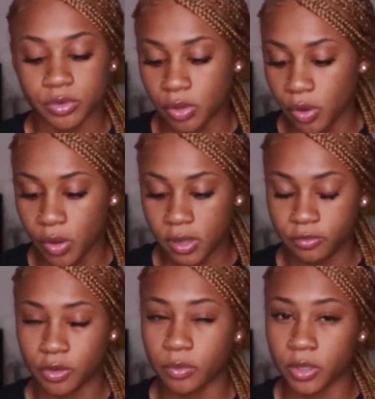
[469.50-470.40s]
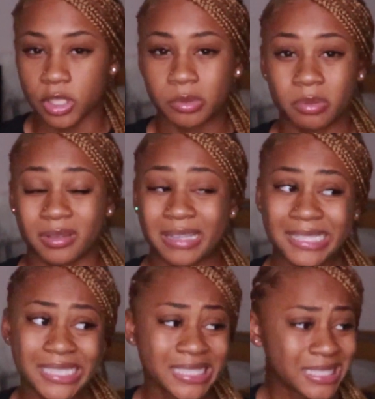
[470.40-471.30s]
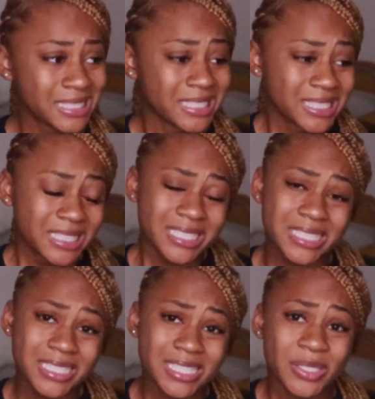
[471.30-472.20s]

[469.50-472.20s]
So if you're one of those people like, I